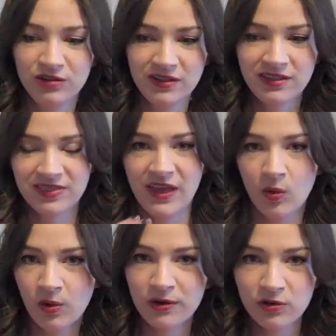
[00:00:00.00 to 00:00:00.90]
it's like
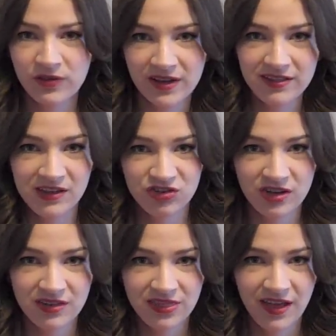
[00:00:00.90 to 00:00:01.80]
that oral
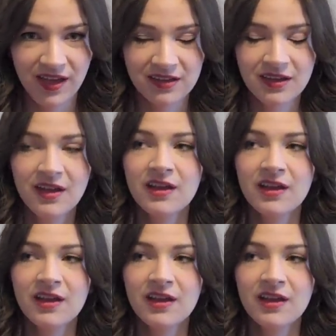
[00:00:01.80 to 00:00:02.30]
fixation thing.